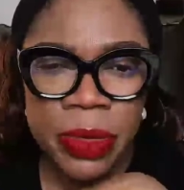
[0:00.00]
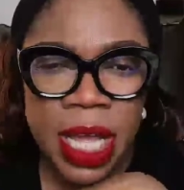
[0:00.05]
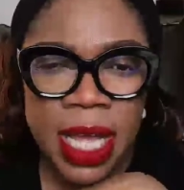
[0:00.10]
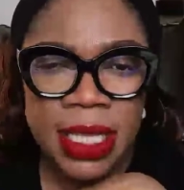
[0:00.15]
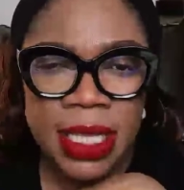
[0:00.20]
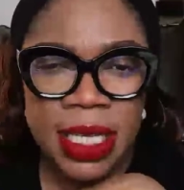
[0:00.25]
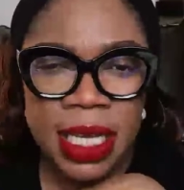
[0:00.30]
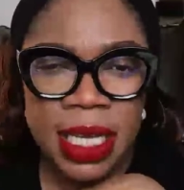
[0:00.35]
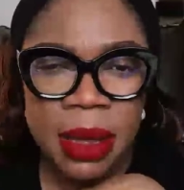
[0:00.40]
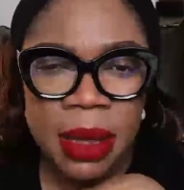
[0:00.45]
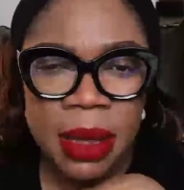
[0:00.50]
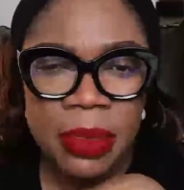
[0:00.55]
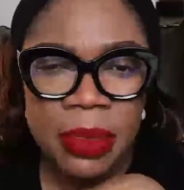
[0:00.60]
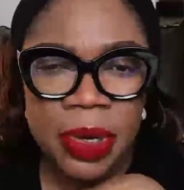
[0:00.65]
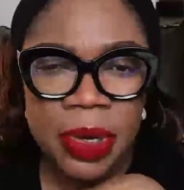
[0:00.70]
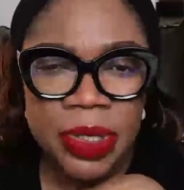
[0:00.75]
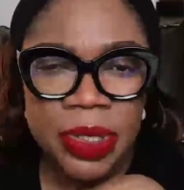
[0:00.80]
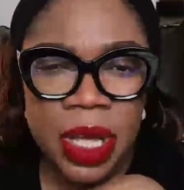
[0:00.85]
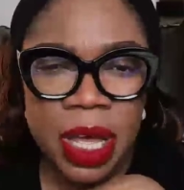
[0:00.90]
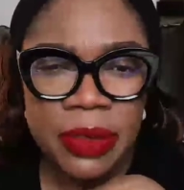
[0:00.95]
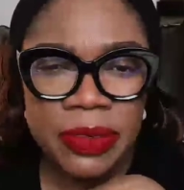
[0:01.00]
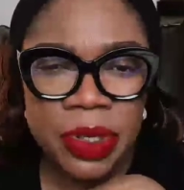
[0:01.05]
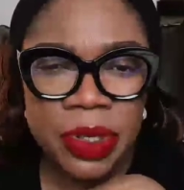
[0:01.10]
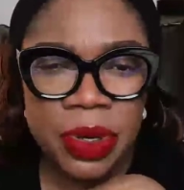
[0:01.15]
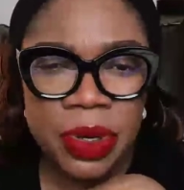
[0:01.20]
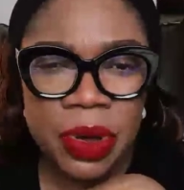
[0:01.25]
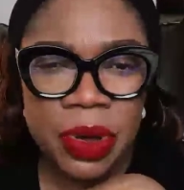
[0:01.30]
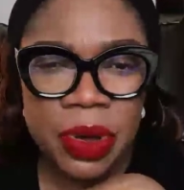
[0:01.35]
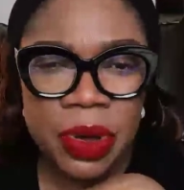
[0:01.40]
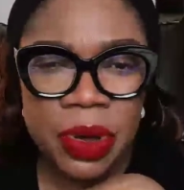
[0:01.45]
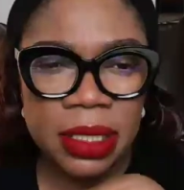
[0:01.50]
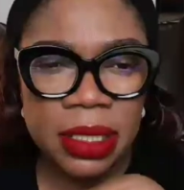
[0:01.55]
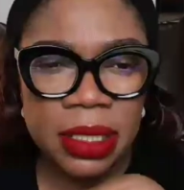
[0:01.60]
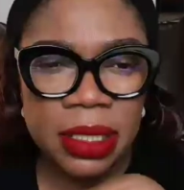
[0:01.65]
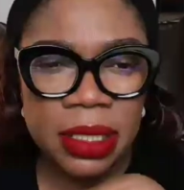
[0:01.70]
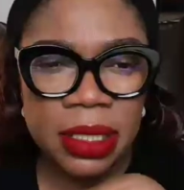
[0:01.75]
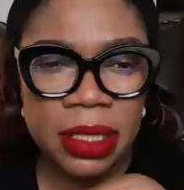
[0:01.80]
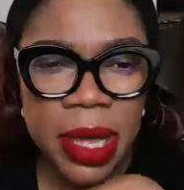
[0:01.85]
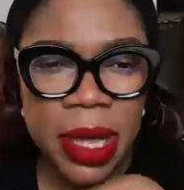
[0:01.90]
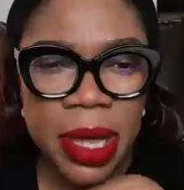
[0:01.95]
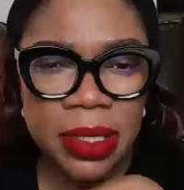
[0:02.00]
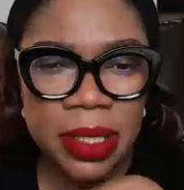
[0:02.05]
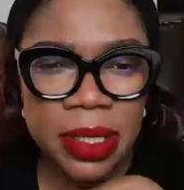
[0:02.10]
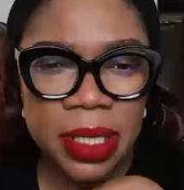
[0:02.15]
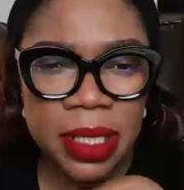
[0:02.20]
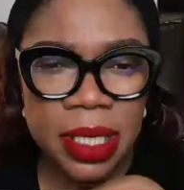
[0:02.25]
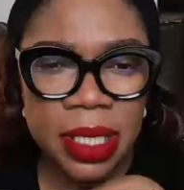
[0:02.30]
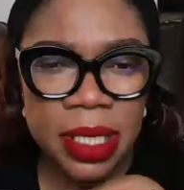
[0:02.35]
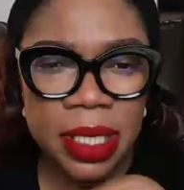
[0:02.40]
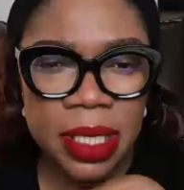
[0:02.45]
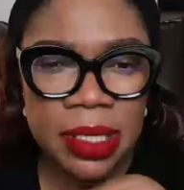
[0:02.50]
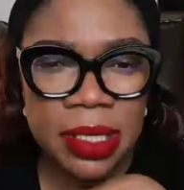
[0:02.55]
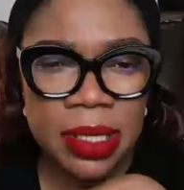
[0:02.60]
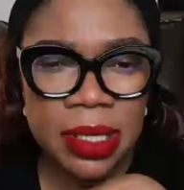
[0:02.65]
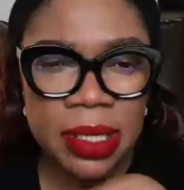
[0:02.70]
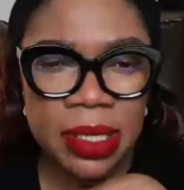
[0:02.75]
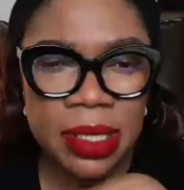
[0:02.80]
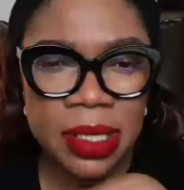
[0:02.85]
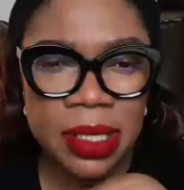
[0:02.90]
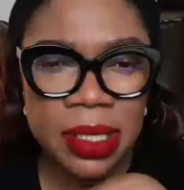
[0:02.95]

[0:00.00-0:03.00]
I think I'm going to have to come back to this.